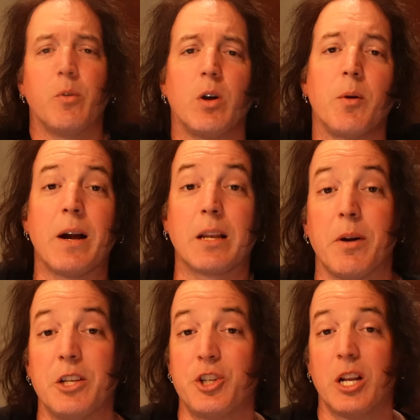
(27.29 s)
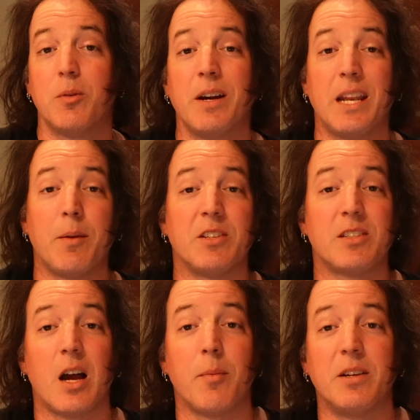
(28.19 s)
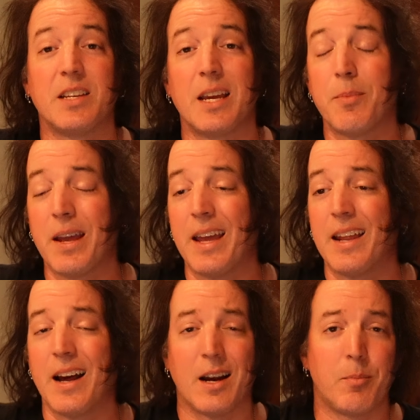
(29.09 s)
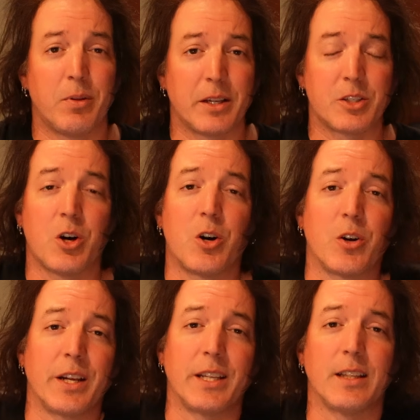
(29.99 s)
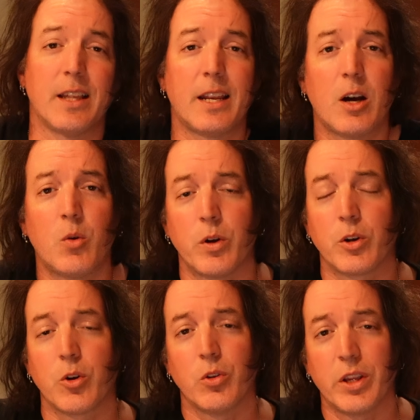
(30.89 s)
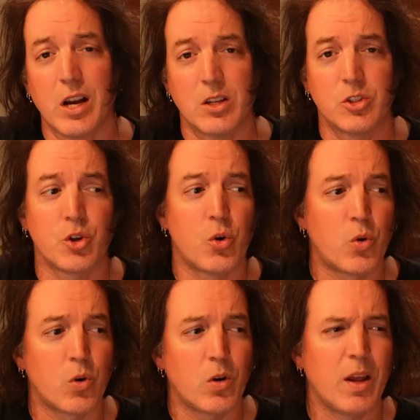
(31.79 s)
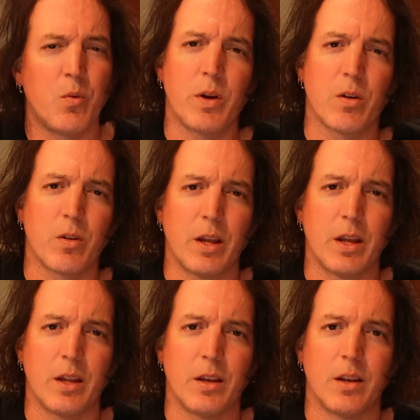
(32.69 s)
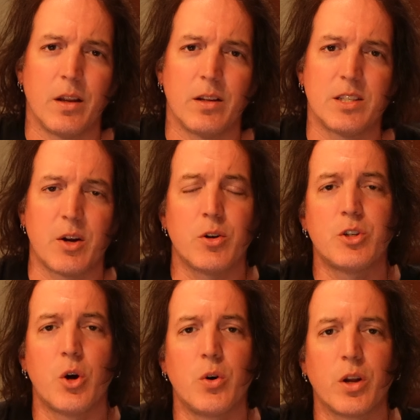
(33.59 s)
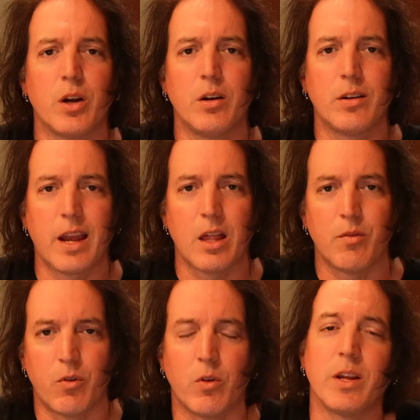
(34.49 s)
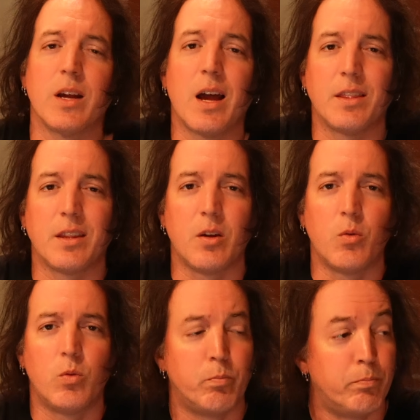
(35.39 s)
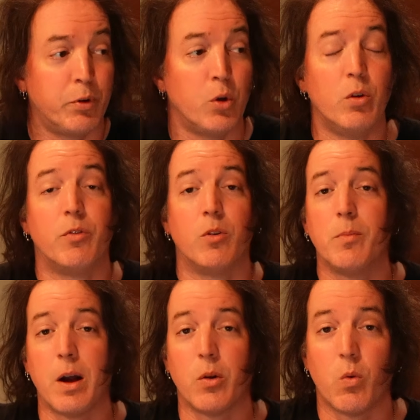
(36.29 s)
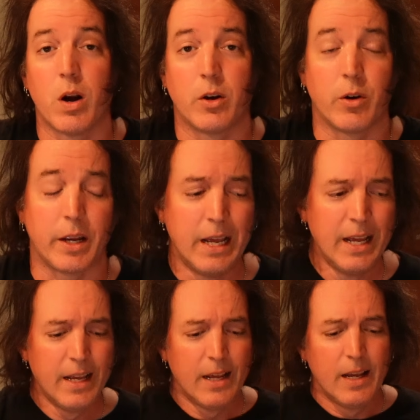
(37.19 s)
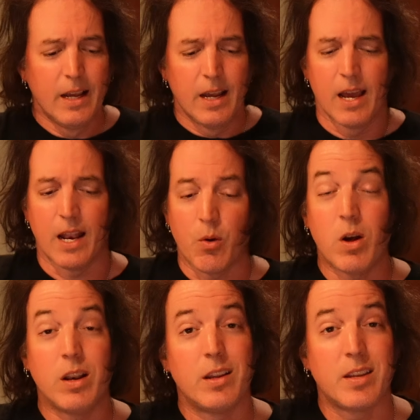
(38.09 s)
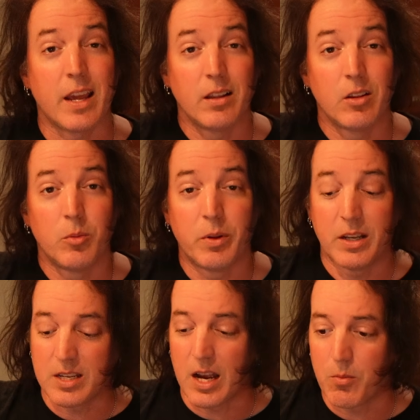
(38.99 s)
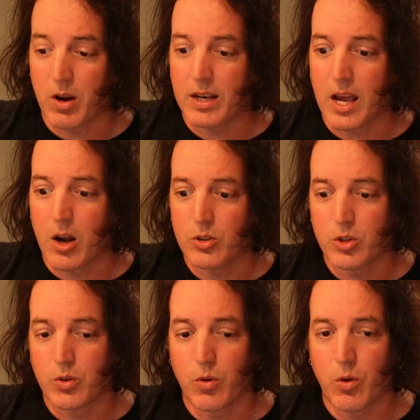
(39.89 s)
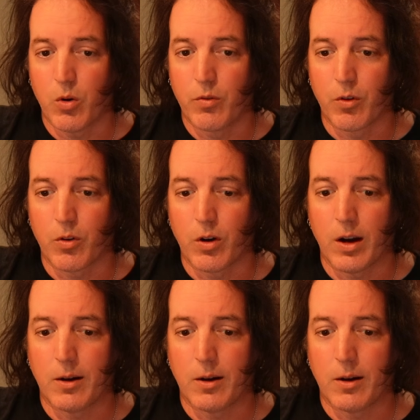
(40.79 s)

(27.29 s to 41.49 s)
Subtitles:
welcome back to my channel. My name is Tommy Zamp and I play guitar and get the let out. We are currently on tour and we are in Saratoga, California at the beautiful Mountain Winery. And I wanted to take a little bit of time right now to go over